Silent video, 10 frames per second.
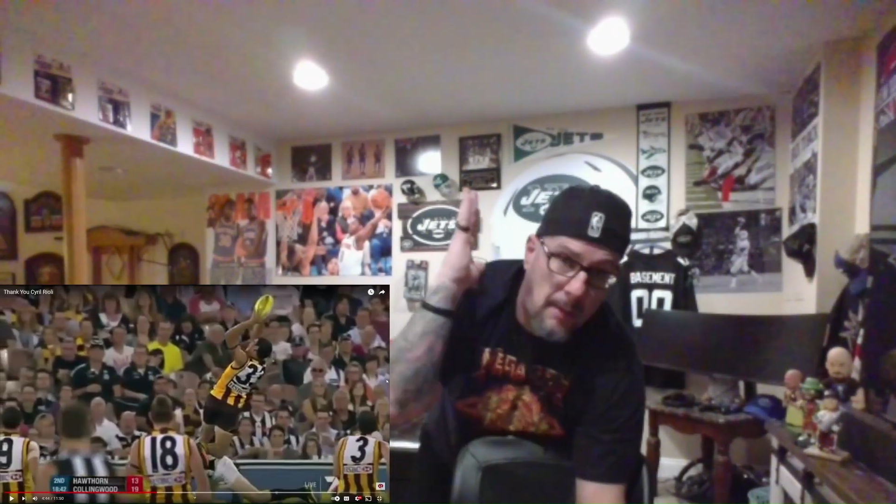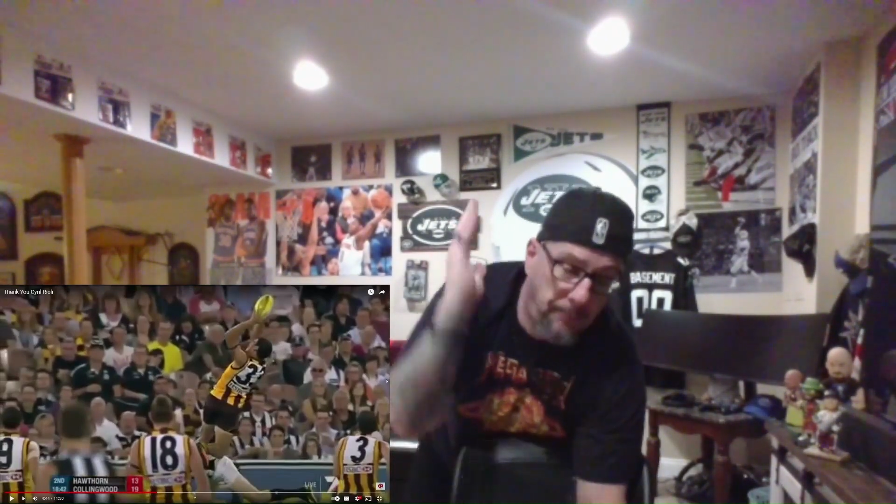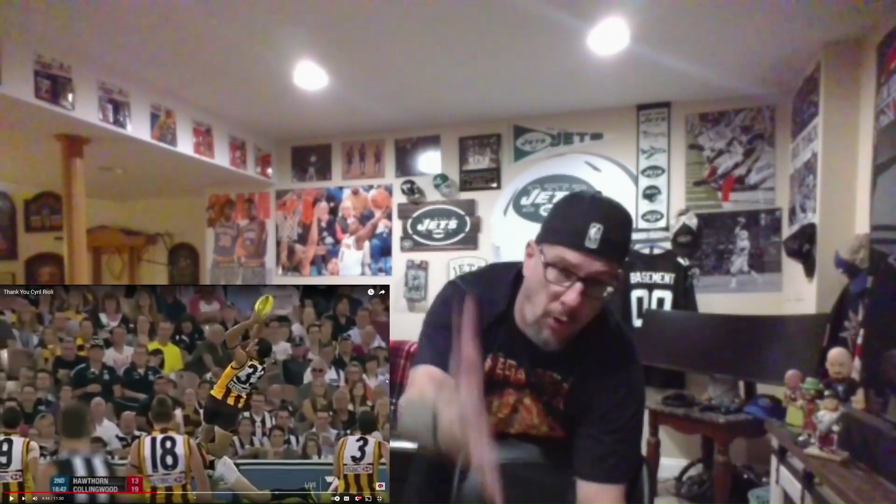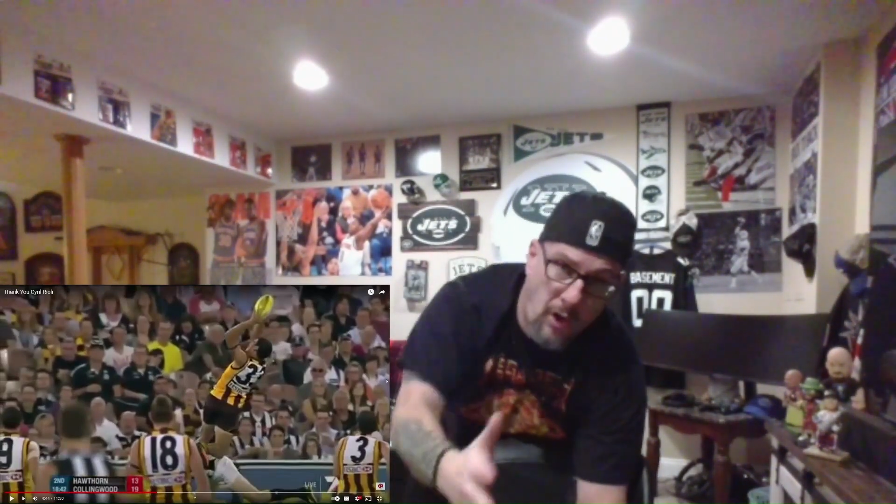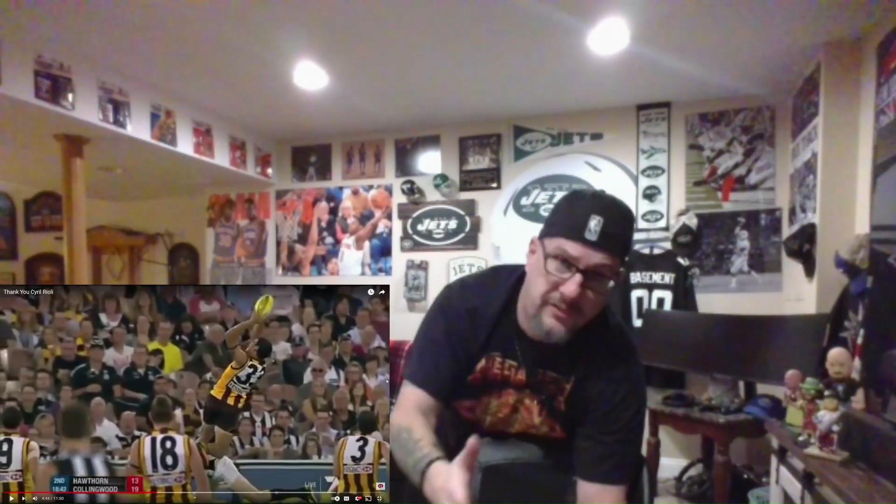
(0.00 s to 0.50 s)
I'm
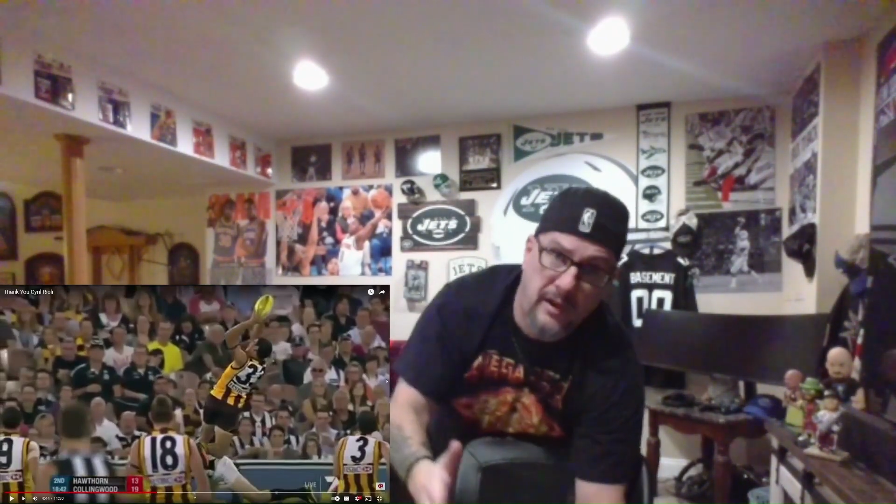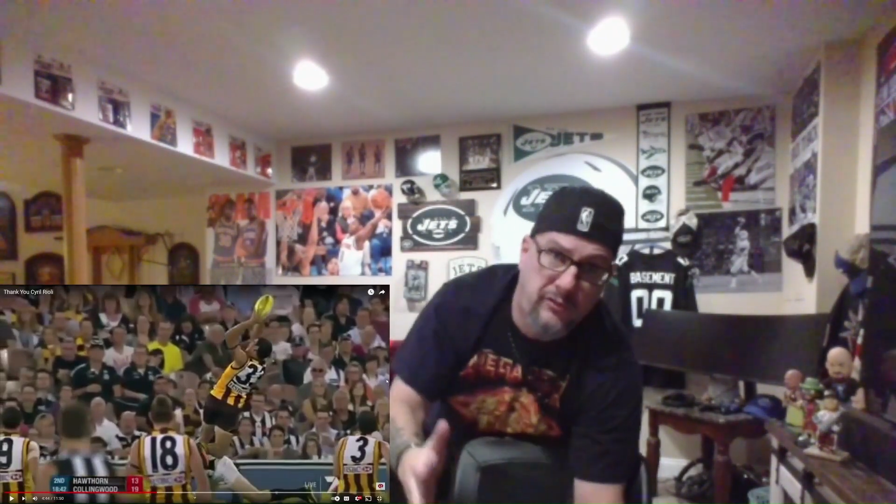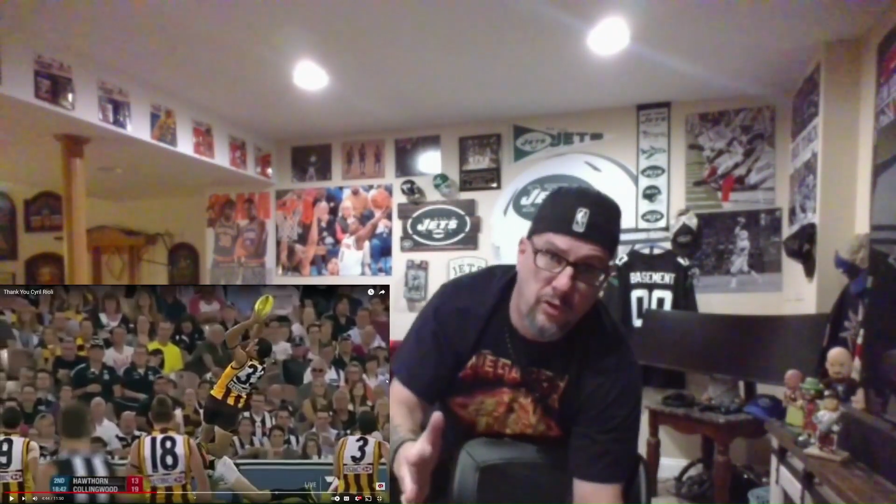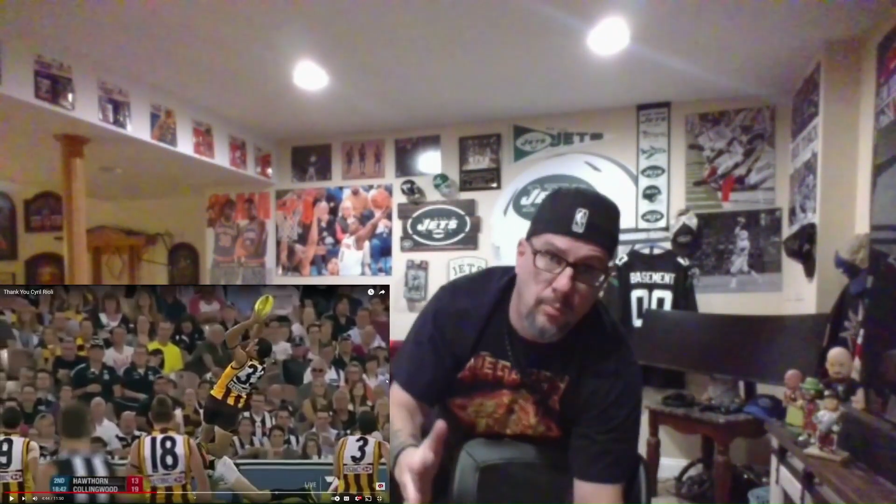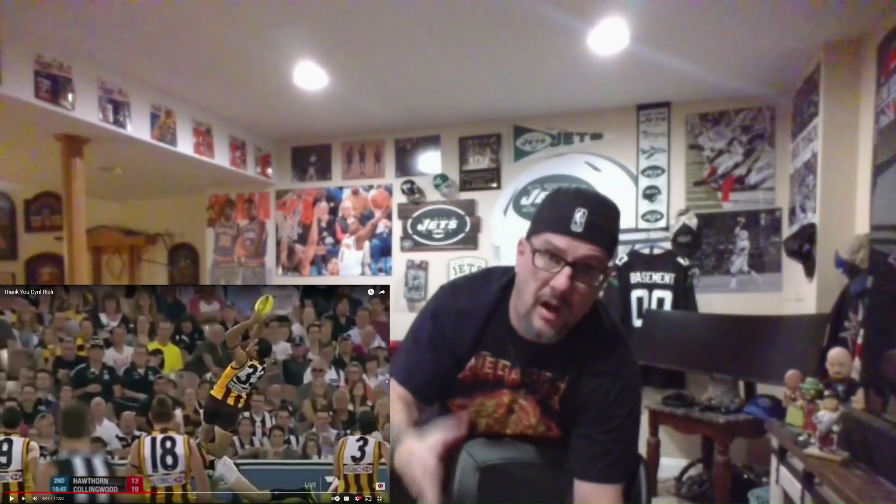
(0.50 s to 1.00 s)
pausing
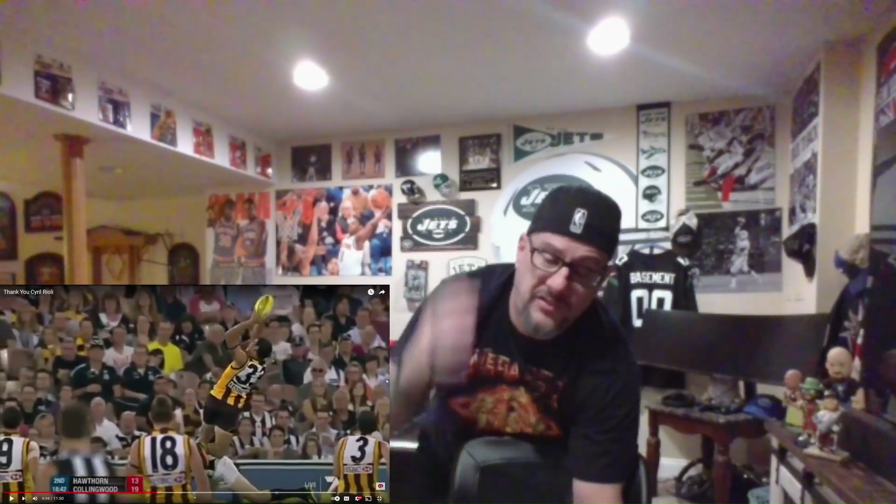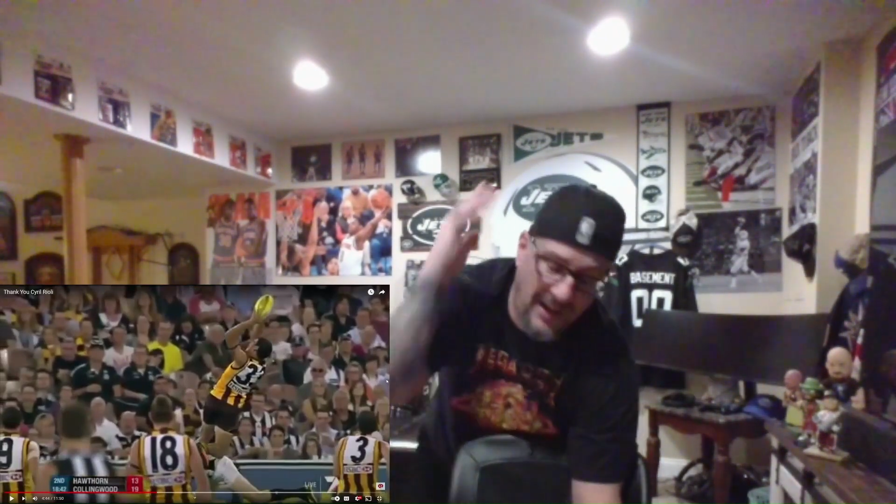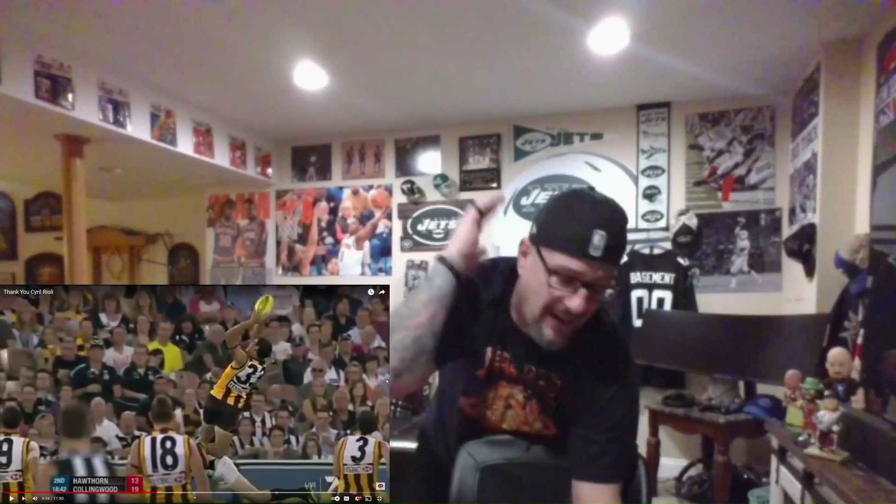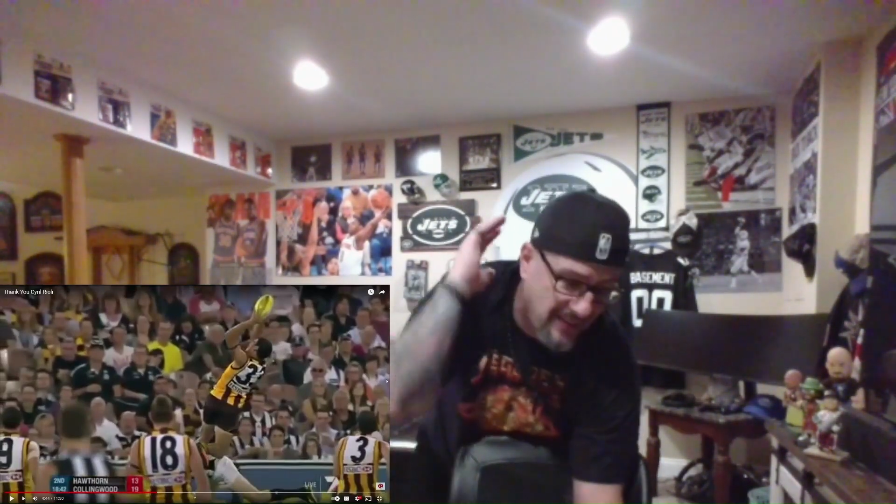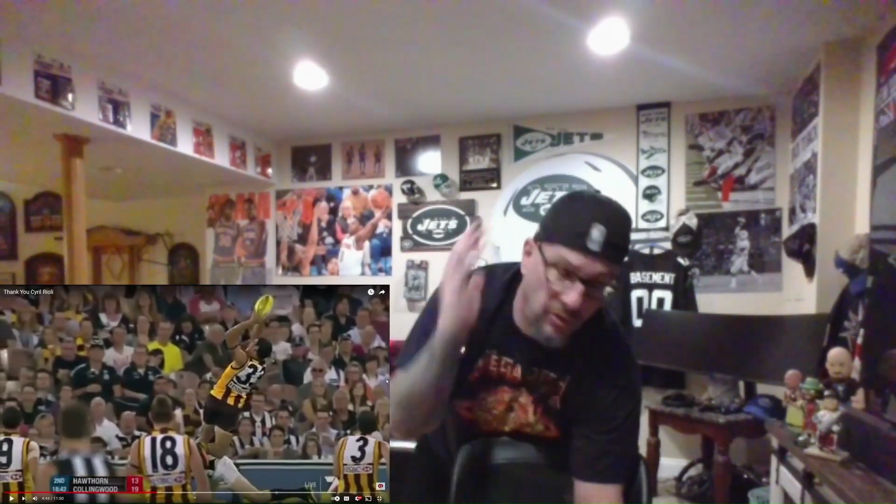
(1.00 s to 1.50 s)
it too much.
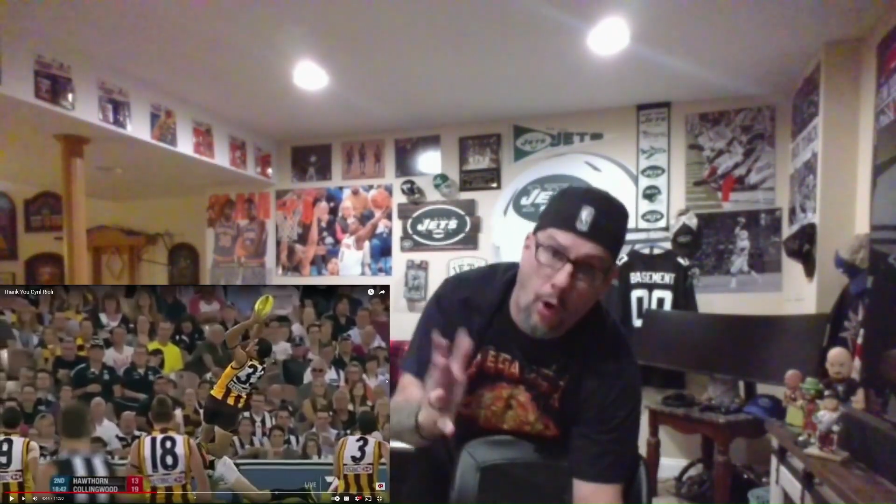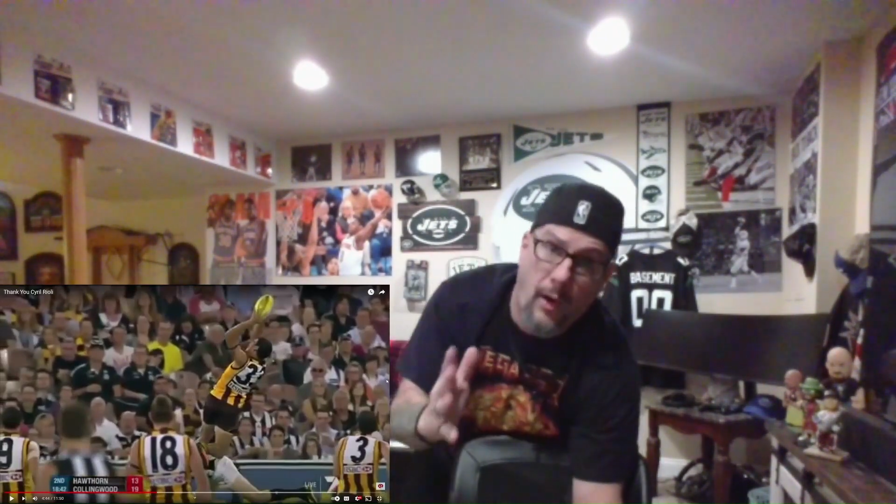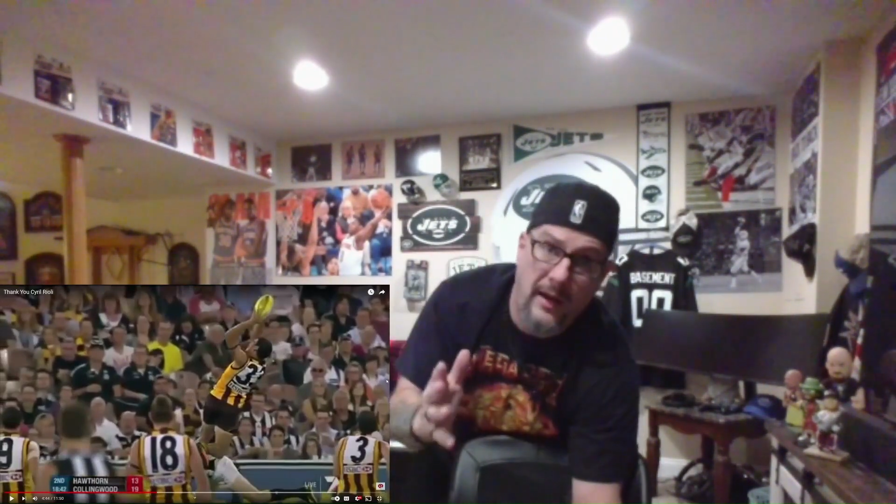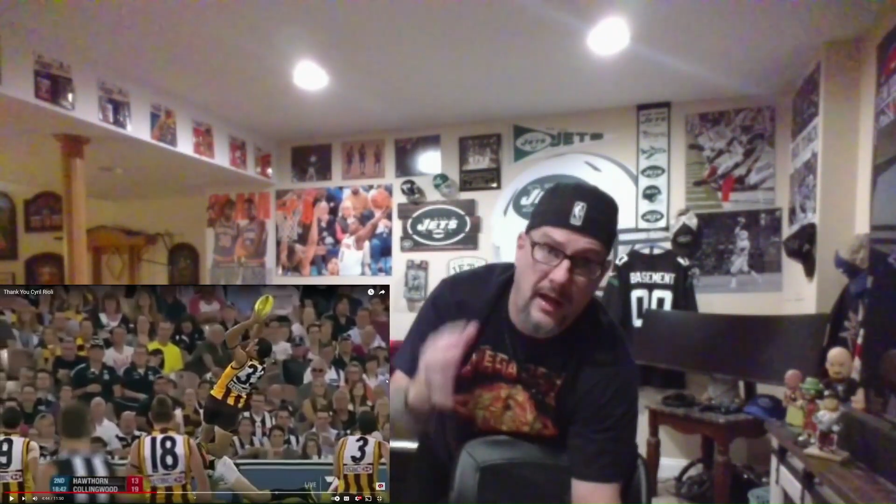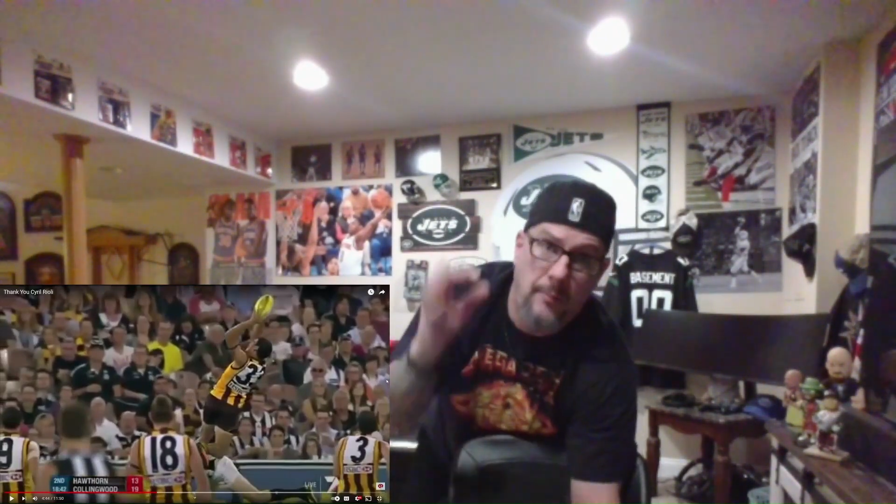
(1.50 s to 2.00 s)
I know
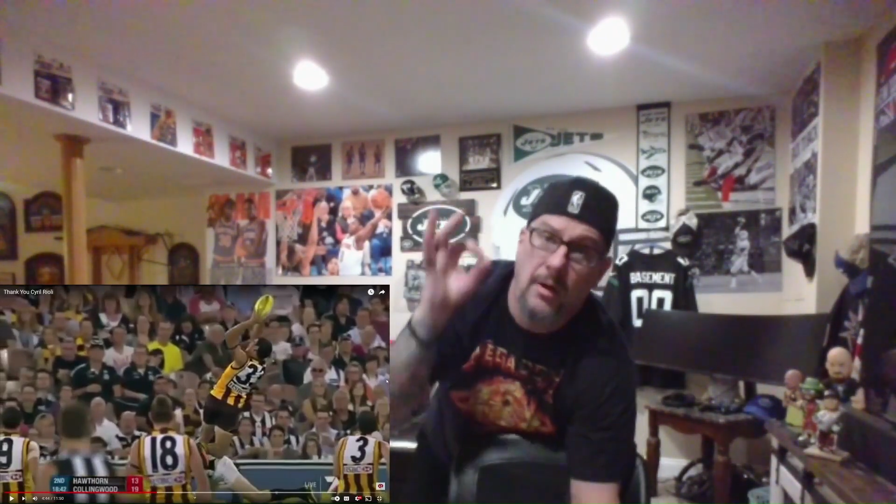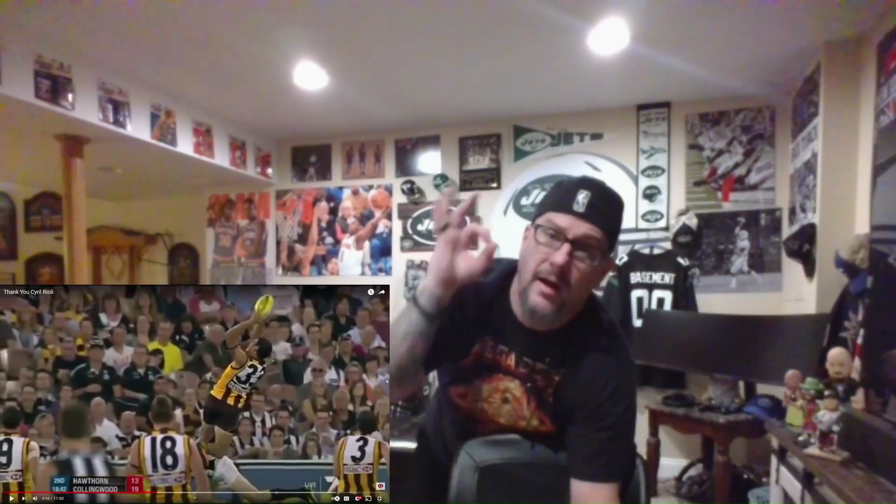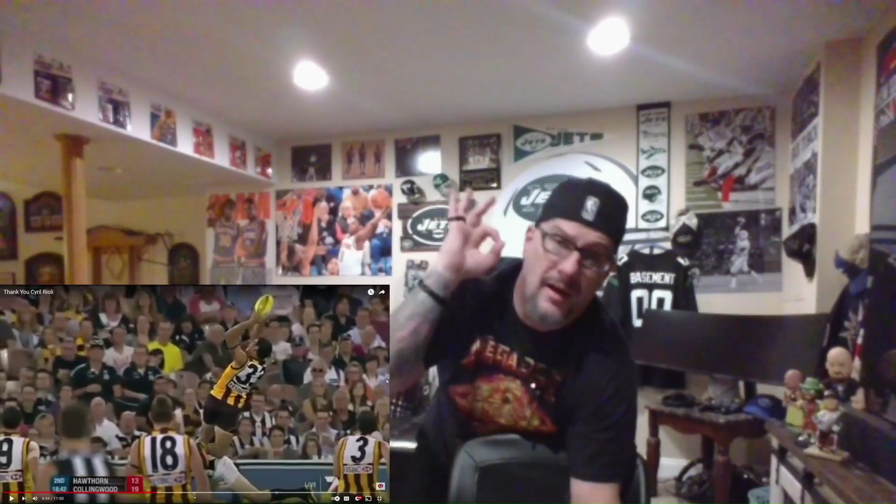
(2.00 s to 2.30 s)
I am.